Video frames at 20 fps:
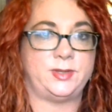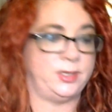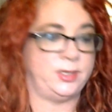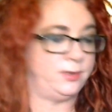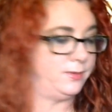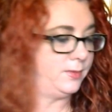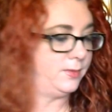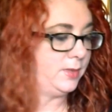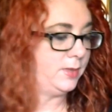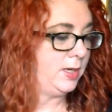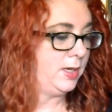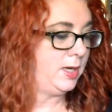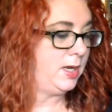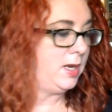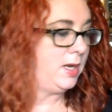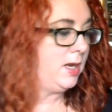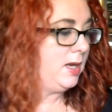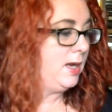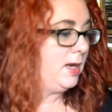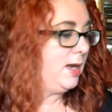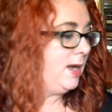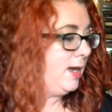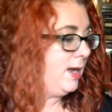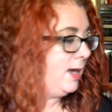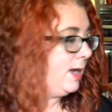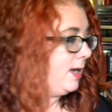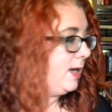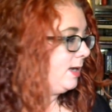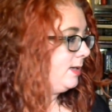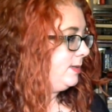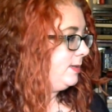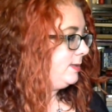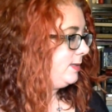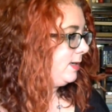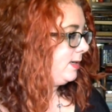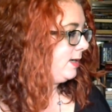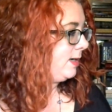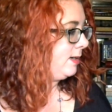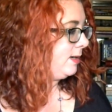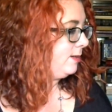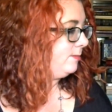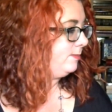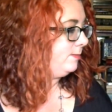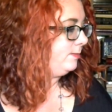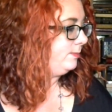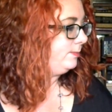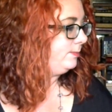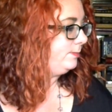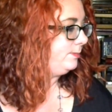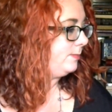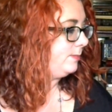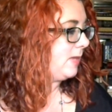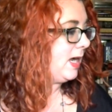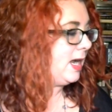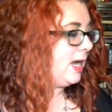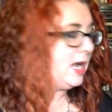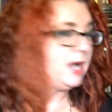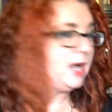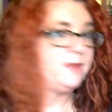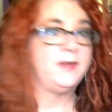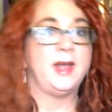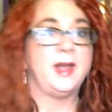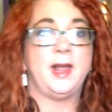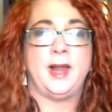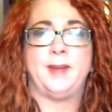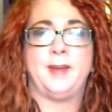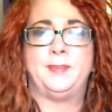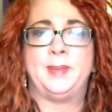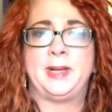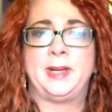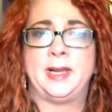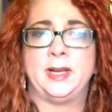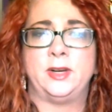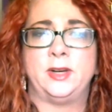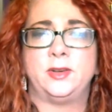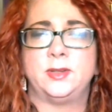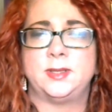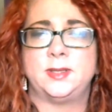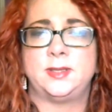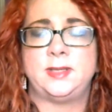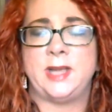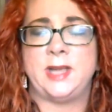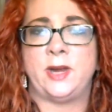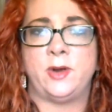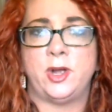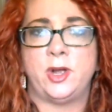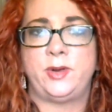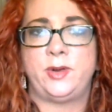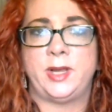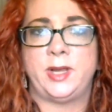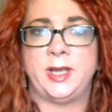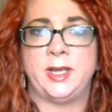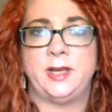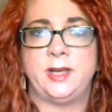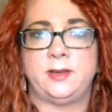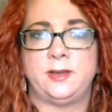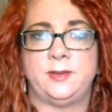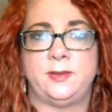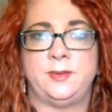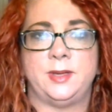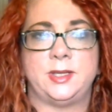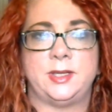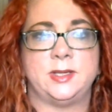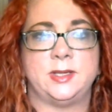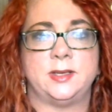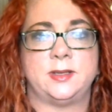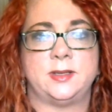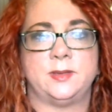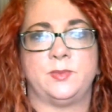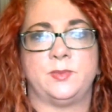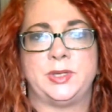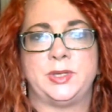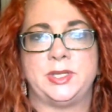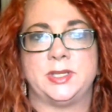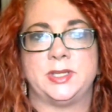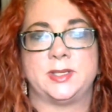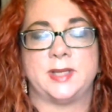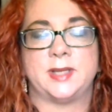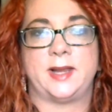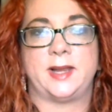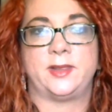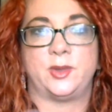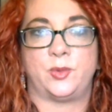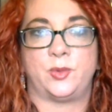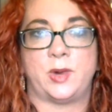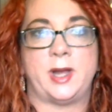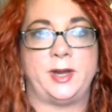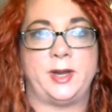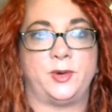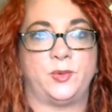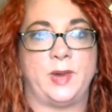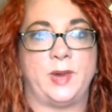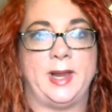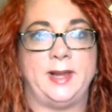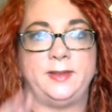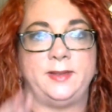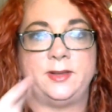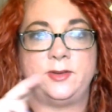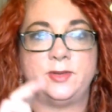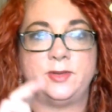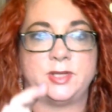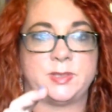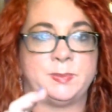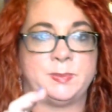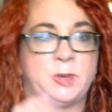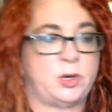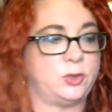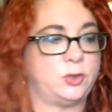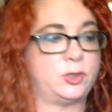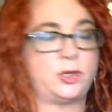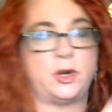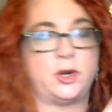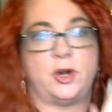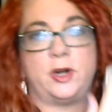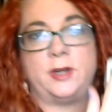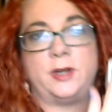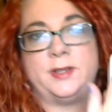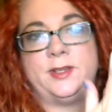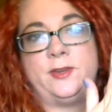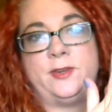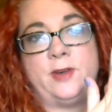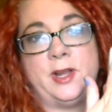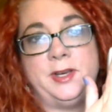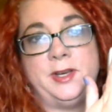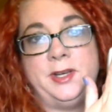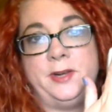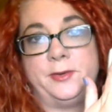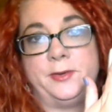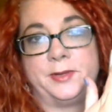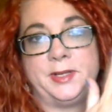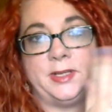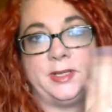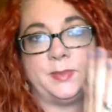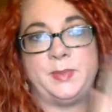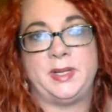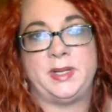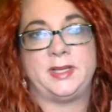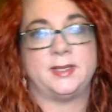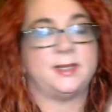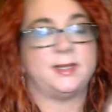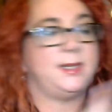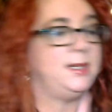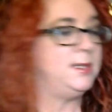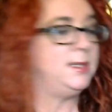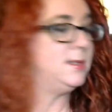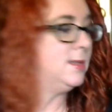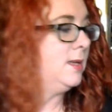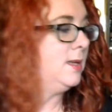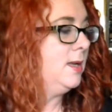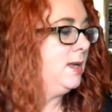to. And I have a beginner's tarot kit which is like the Rider Waite. They're the smaller cards. They're not nearly as big as these.